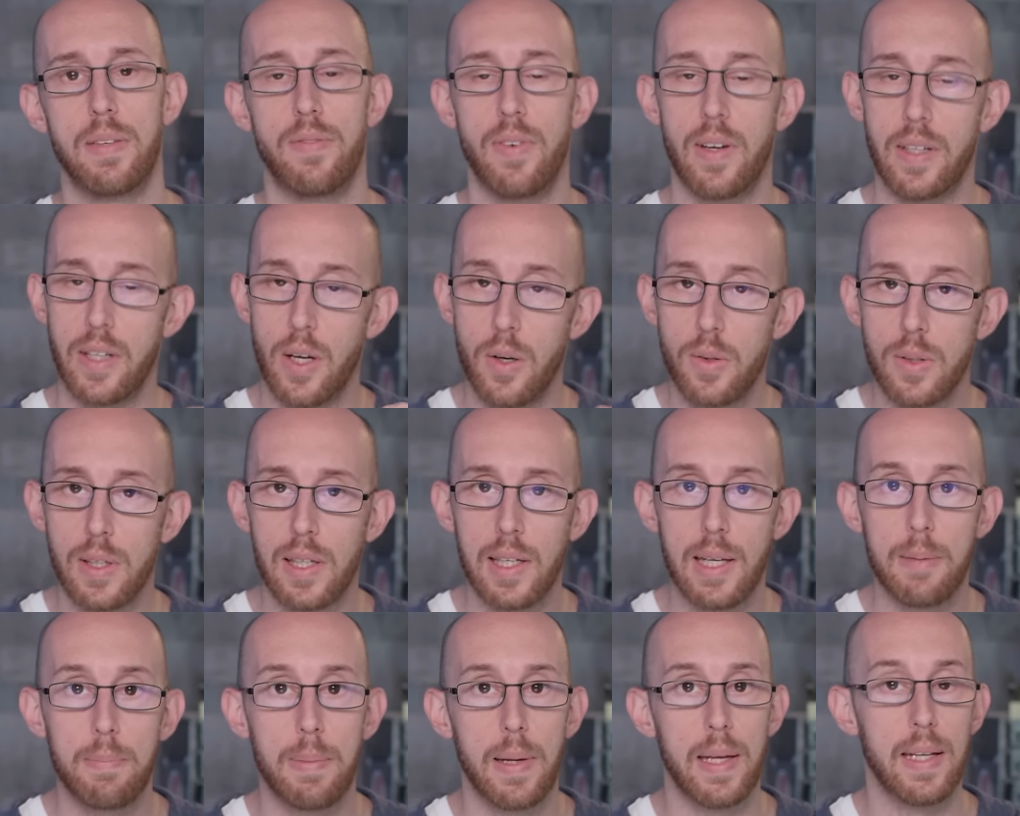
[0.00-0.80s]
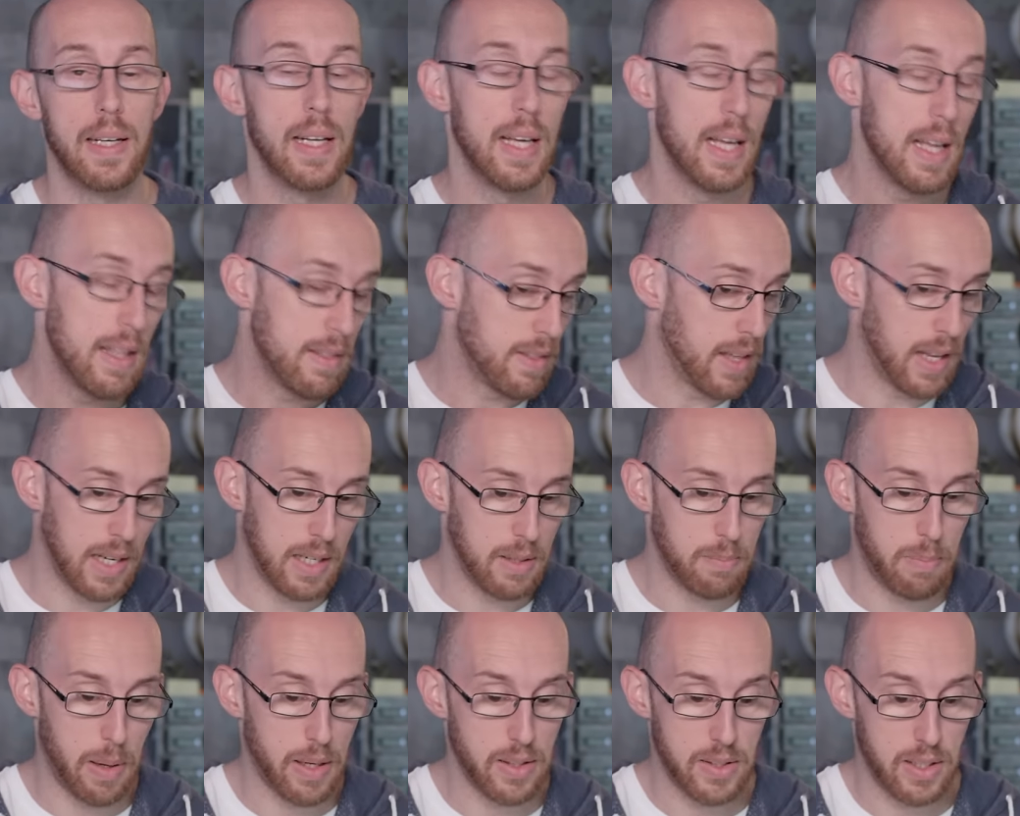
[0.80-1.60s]
If I don't clip it, then
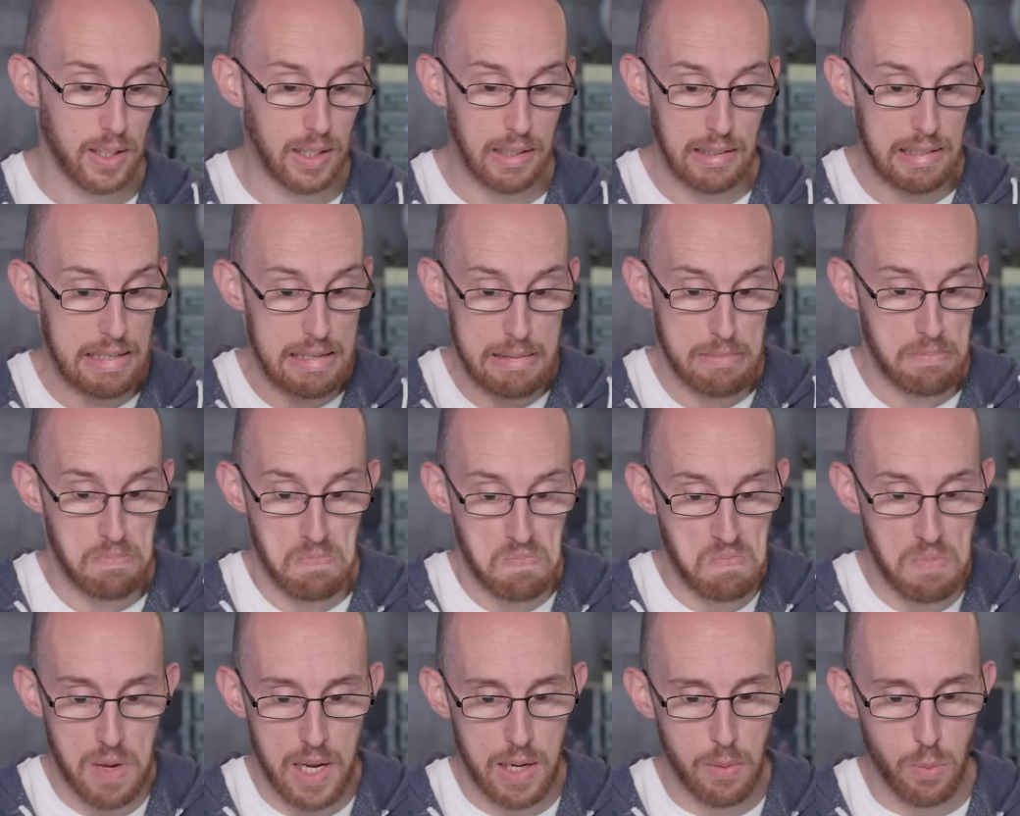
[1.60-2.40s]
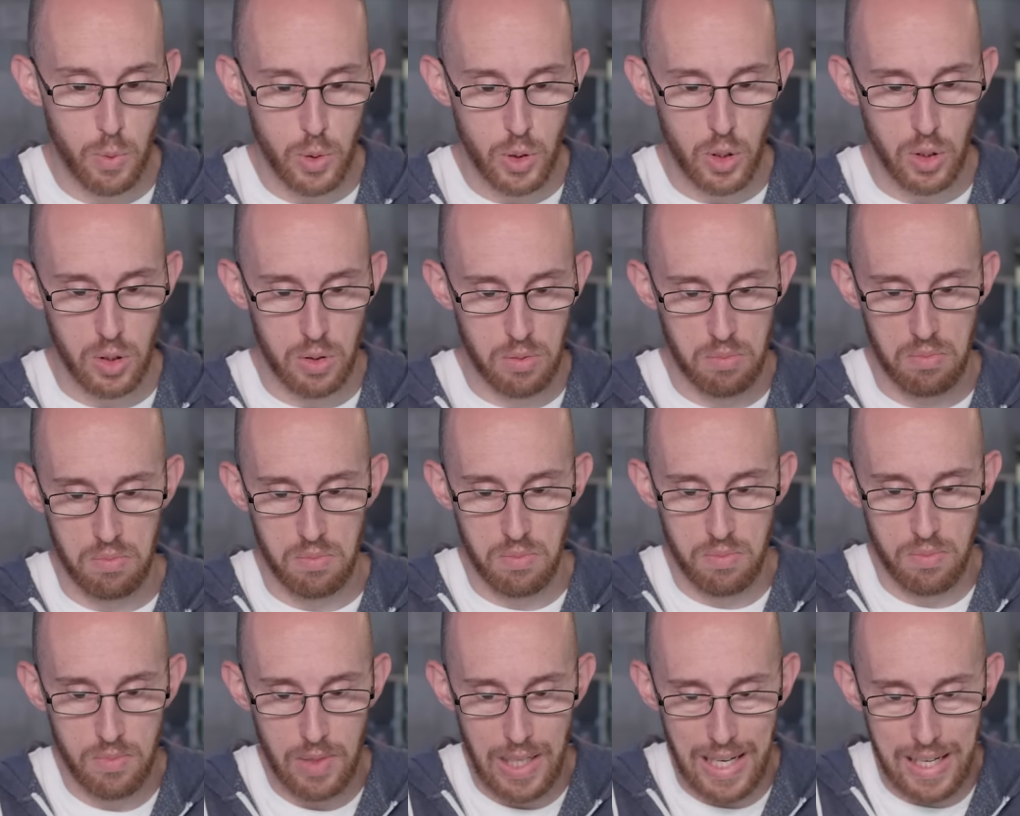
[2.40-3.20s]
it basically, it would just,
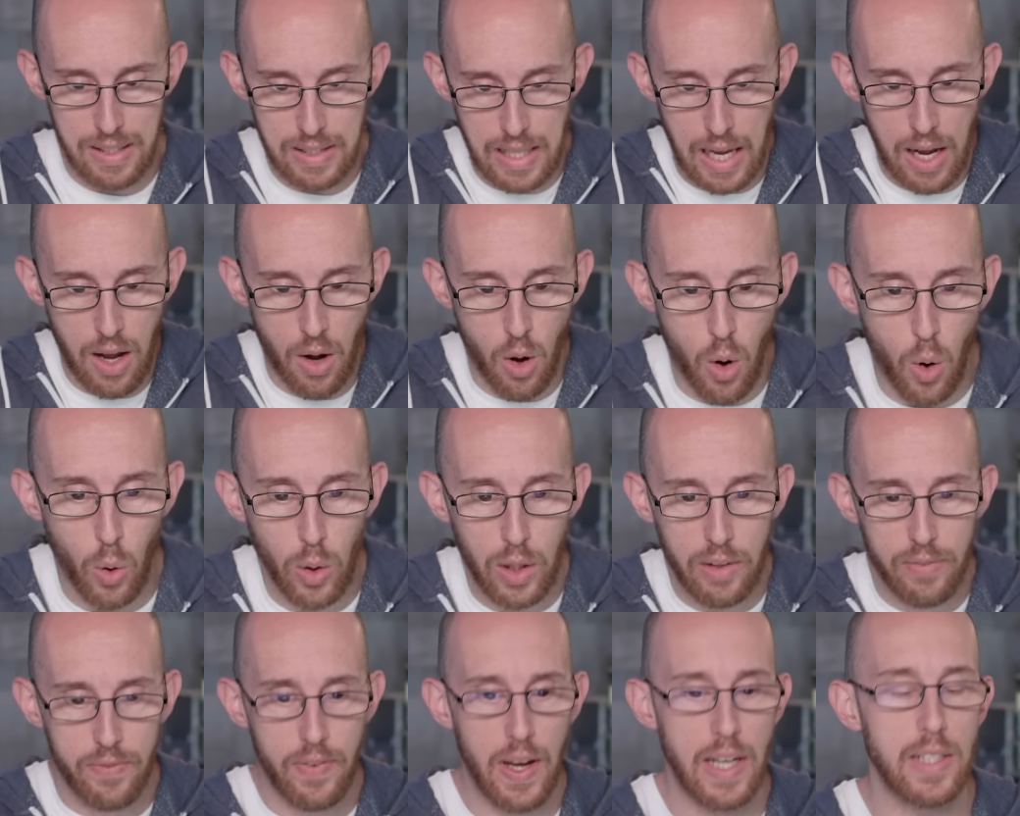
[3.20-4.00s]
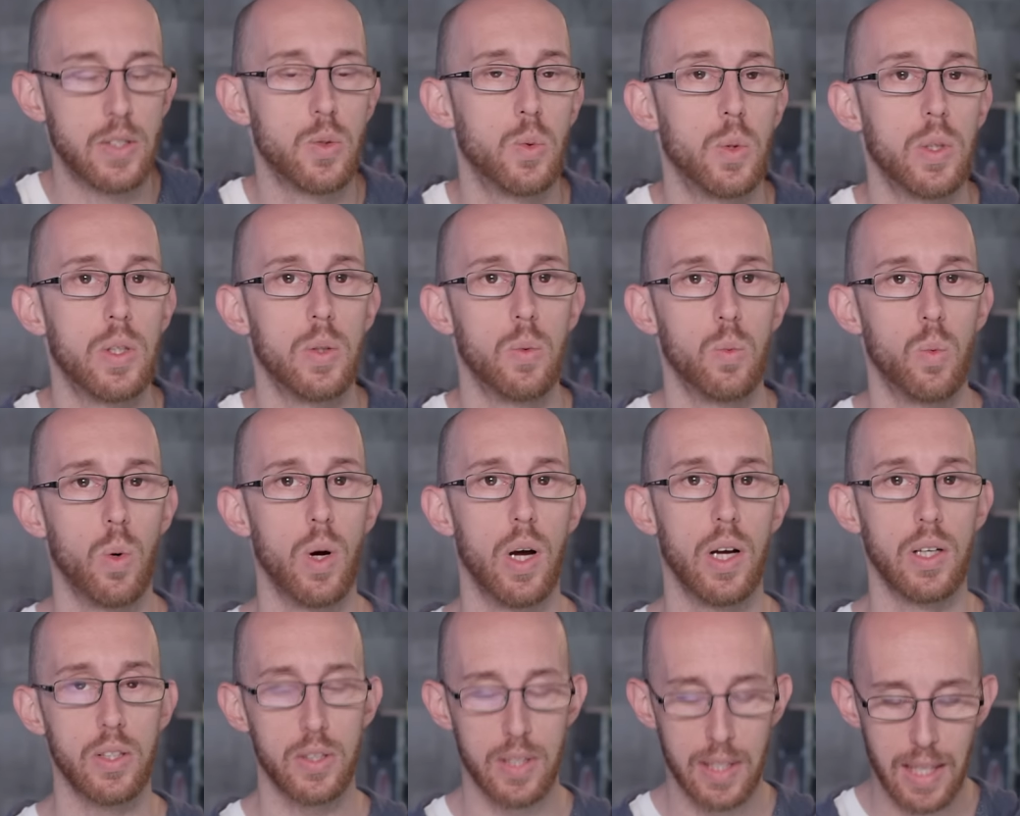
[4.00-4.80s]
that whole effect wouldn't work.